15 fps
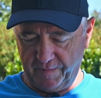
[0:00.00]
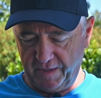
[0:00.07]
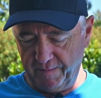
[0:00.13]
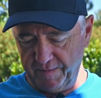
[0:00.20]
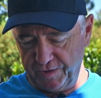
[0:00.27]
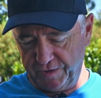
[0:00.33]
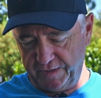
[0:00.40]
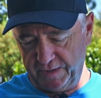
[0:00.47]
the
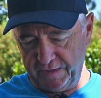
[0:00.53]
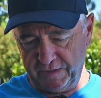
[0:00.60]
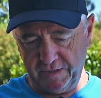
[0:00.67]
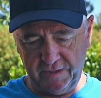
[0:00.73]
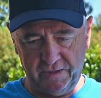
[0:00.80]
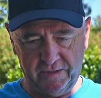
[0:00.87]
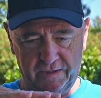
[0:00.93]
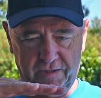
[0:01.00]
image
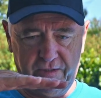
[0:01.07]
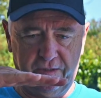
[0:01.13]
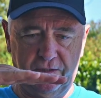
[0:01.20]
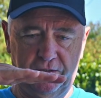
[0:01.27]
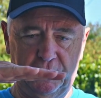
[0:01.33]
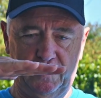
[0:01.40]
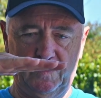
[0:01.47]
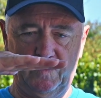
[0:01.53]
sensor
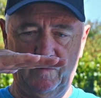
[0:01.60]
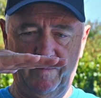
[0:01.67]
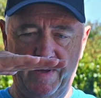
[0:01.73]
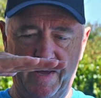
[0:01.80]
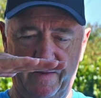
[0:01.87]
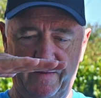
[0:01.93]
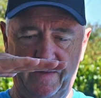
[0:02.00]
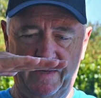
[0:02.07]
to
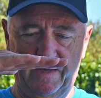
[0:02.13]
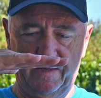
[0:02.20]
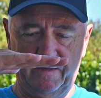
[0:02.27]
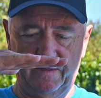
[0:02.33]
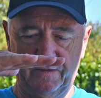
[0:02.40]
about there.